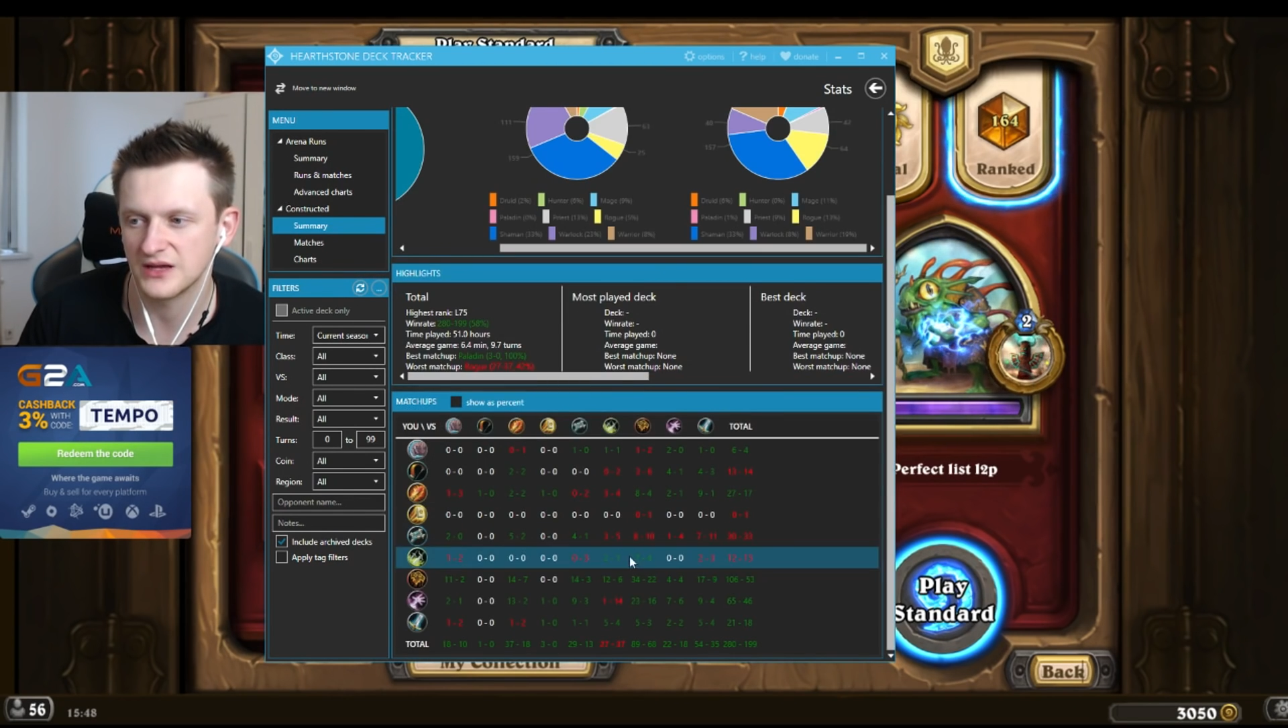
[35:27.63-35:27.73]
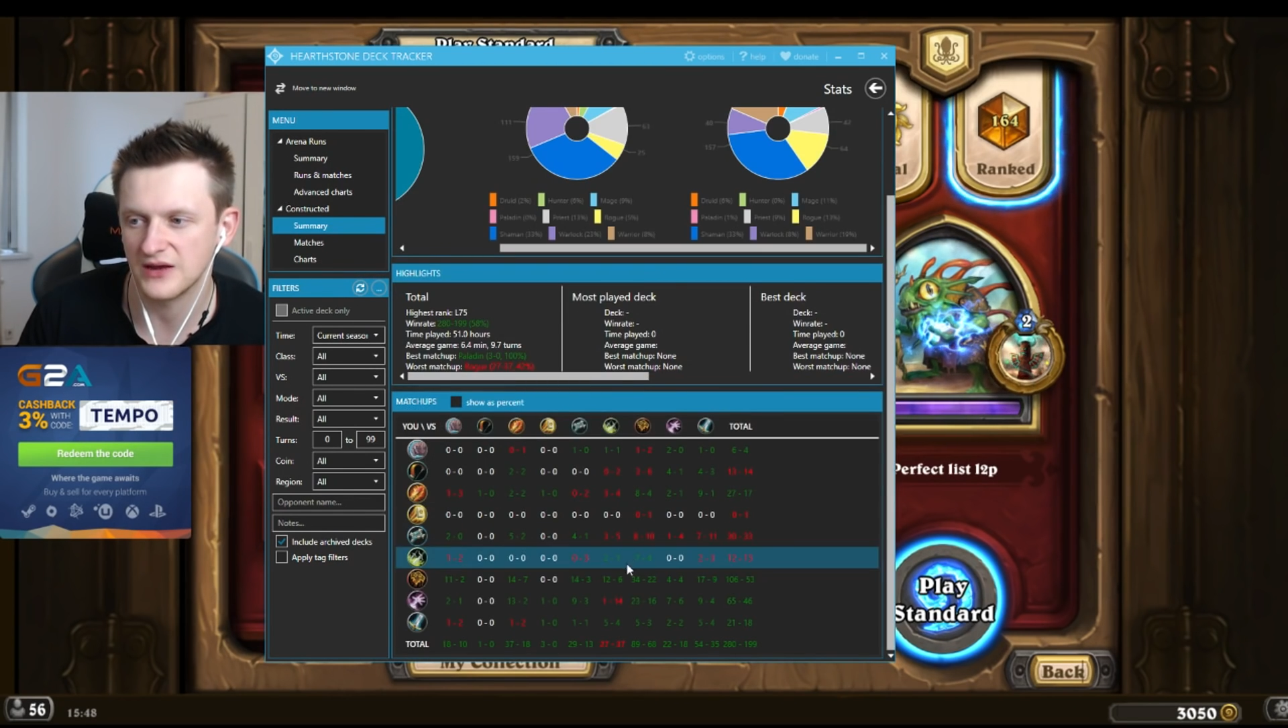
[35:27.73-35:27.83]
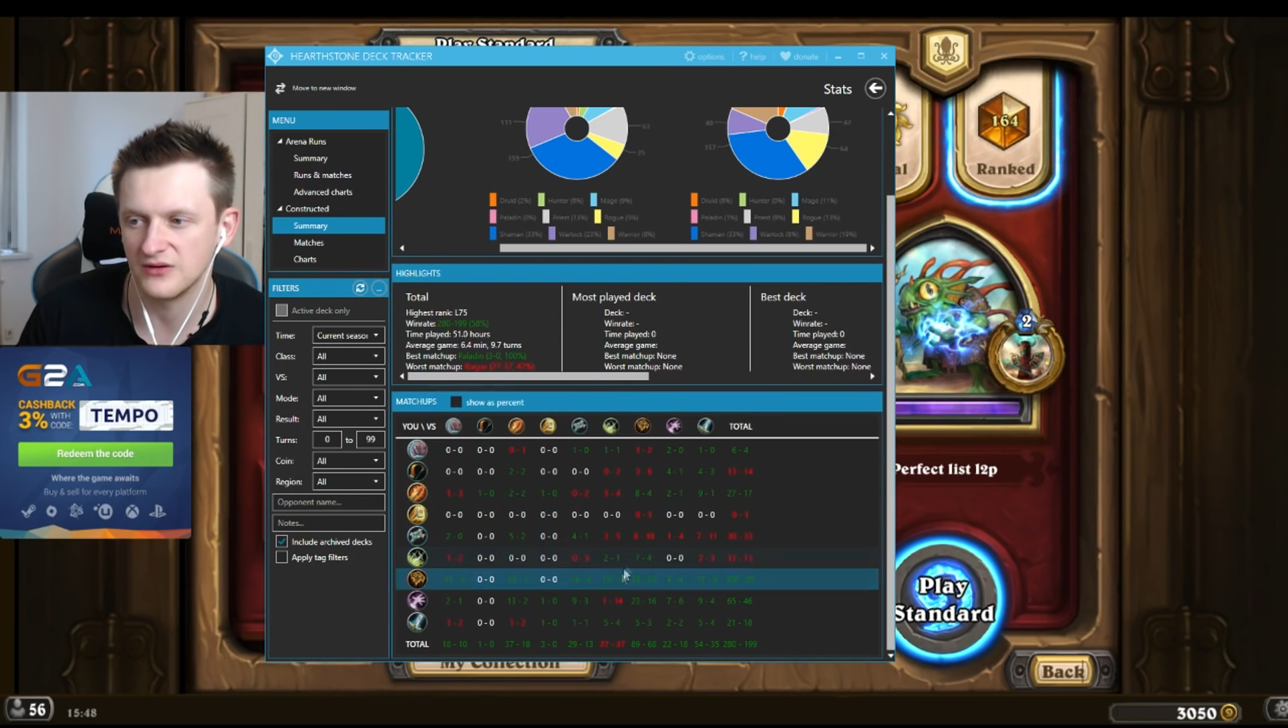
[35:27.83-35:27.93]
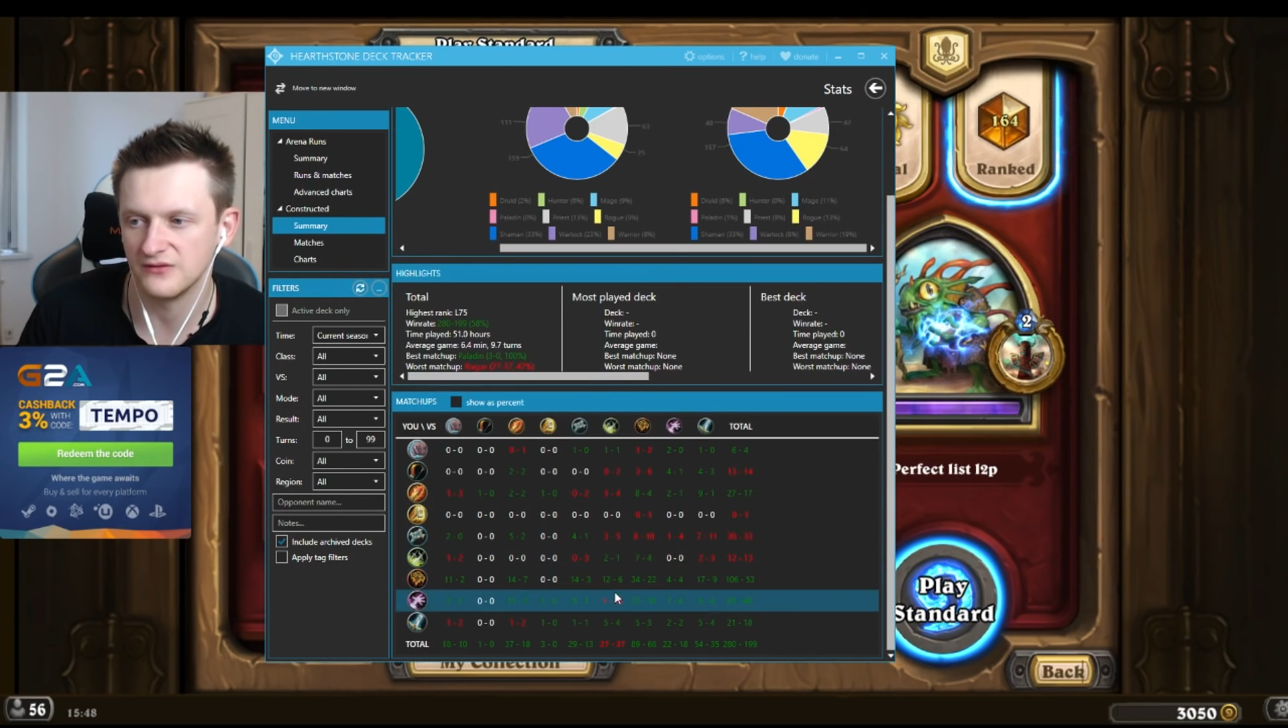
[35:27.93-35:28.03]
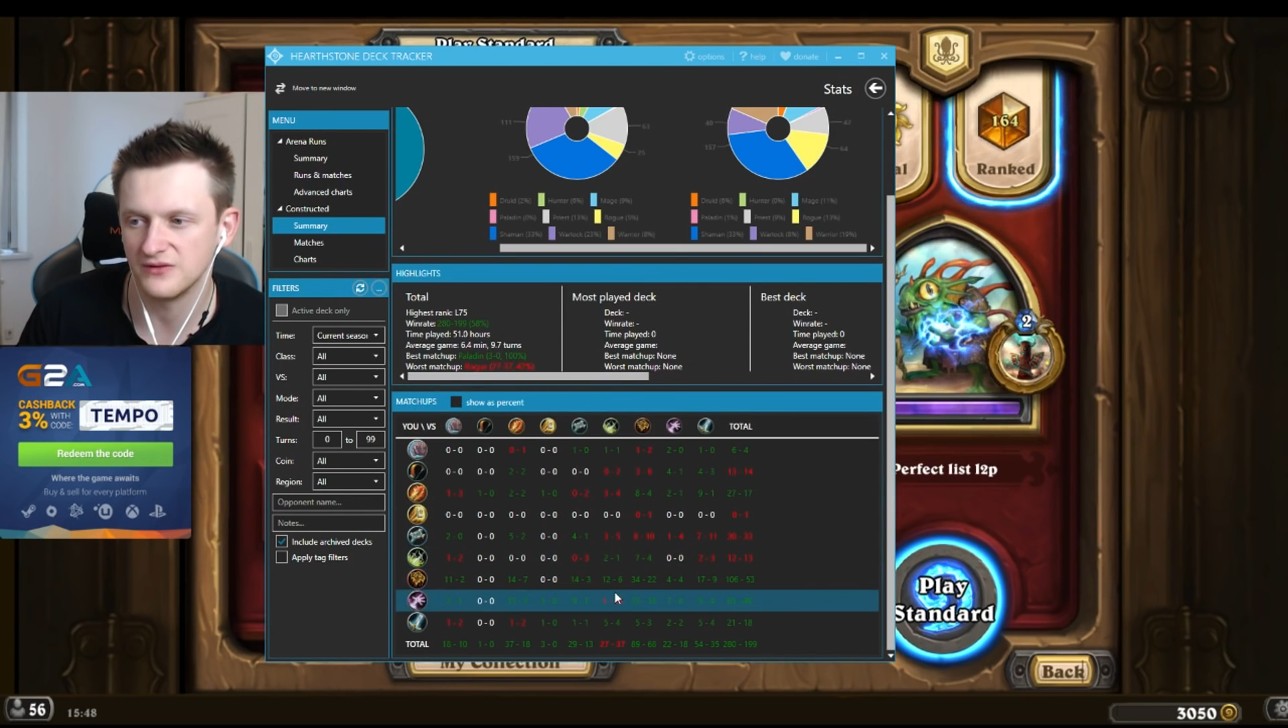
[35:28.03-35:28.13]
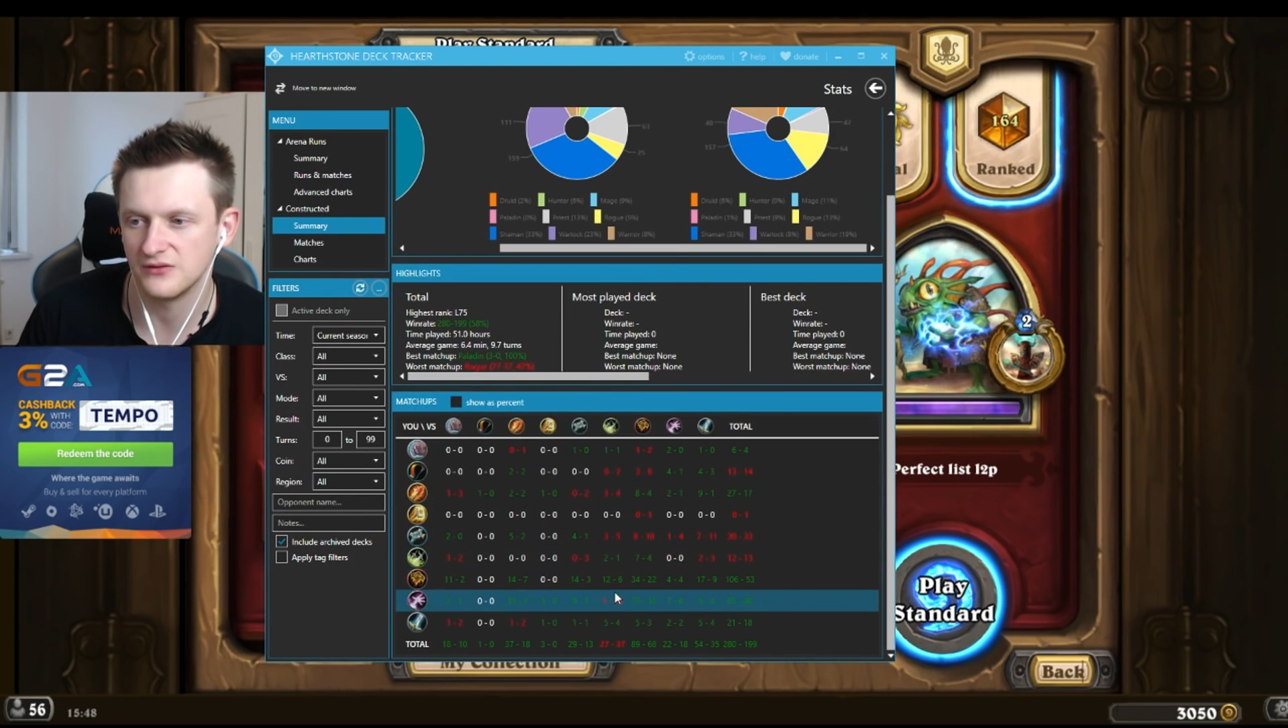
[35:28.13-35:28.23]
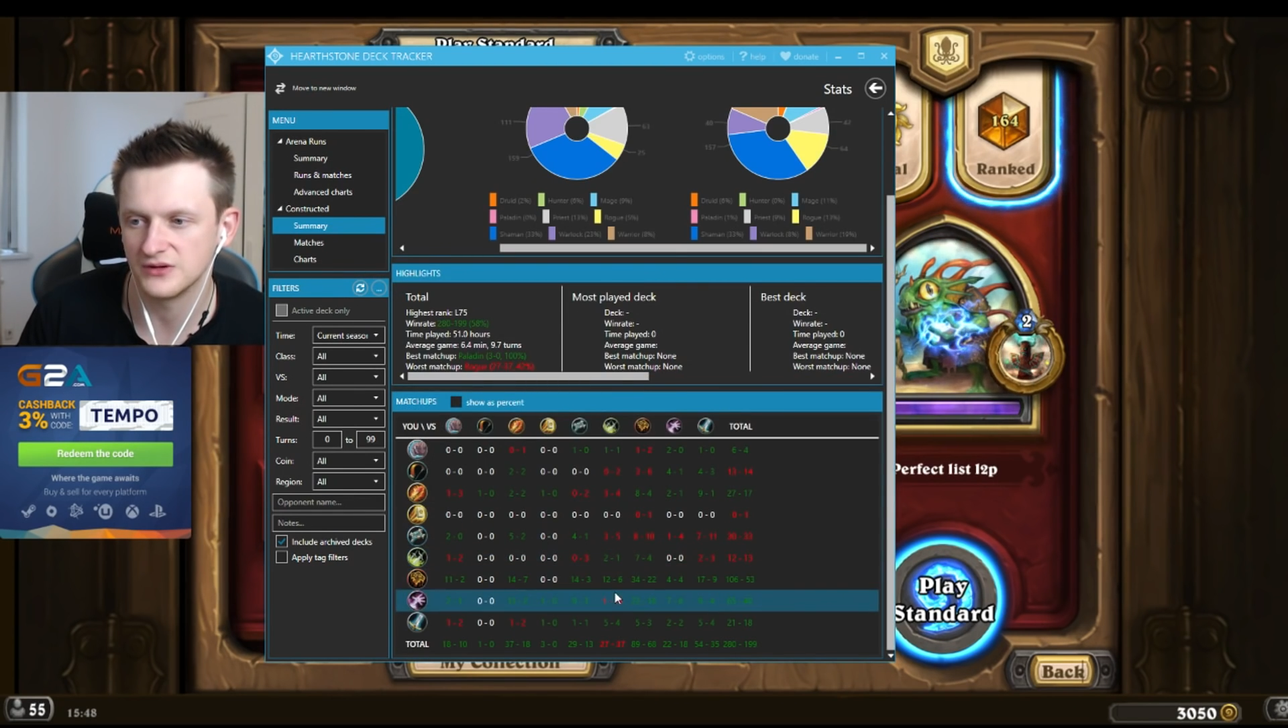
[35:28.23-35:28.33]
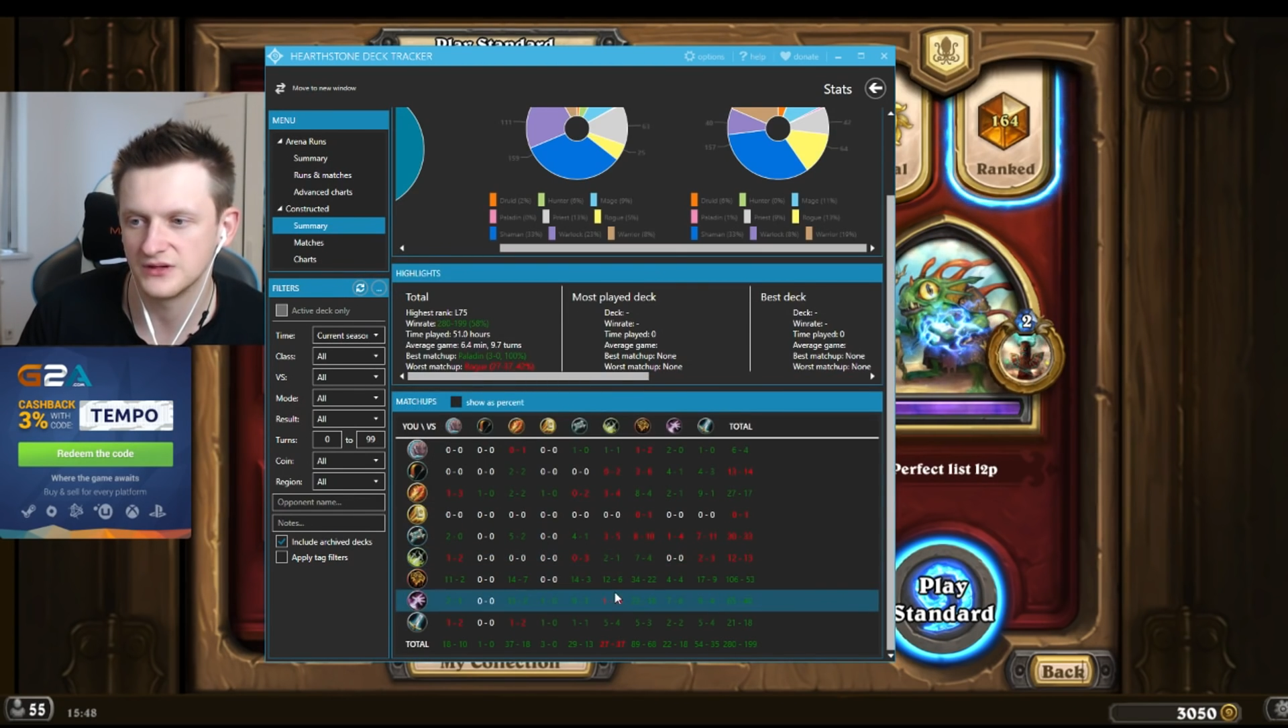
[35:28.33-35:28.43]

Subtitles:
heavily favored